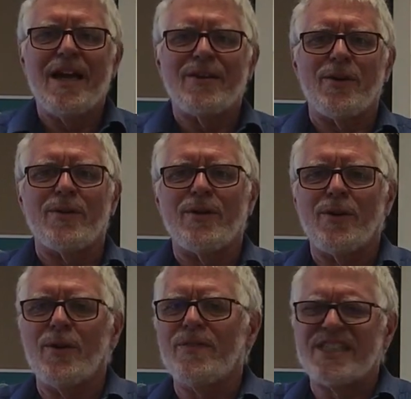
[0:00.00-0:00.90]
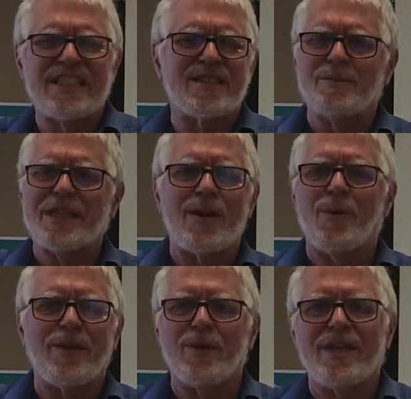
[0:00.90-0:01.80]
nervous systems. I don't
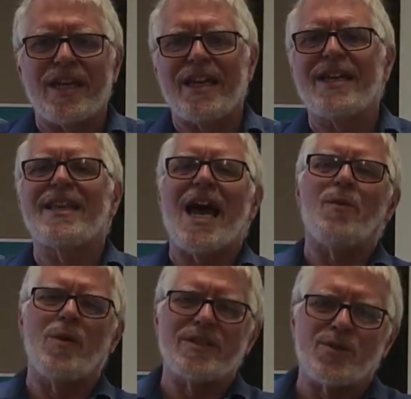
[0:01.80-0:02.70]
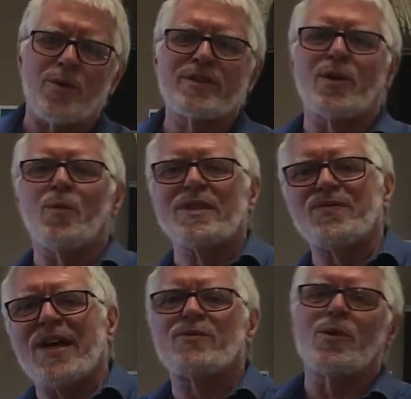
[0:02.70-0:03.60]
want to really get into that. One's dorsal, one's
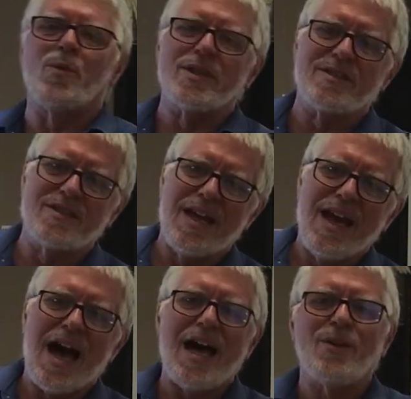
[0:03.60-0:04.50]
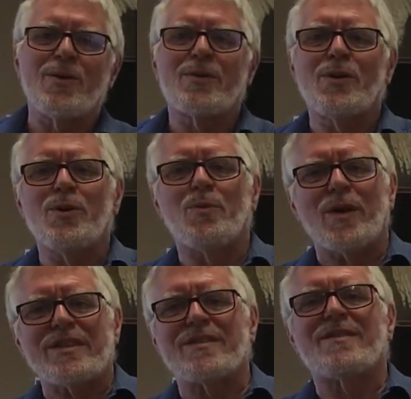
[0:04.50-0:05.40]
ventral, one's hollow tube,
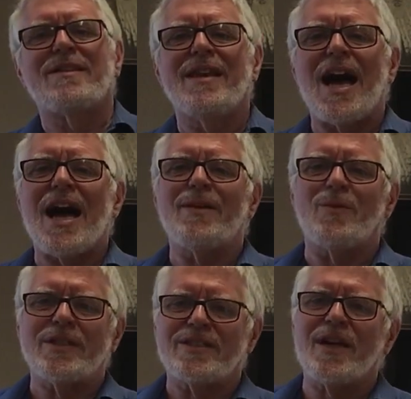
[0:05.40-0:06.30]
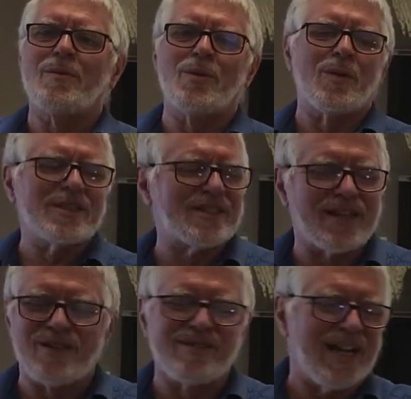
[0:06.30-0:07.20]
one's not, one's double, one's
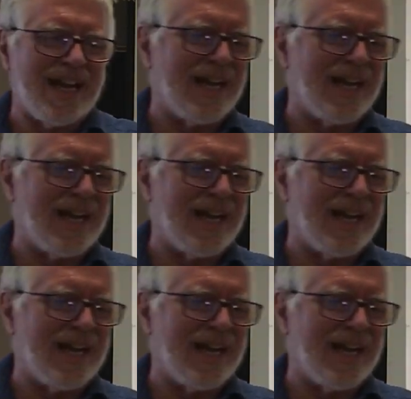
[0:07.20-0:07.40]
single.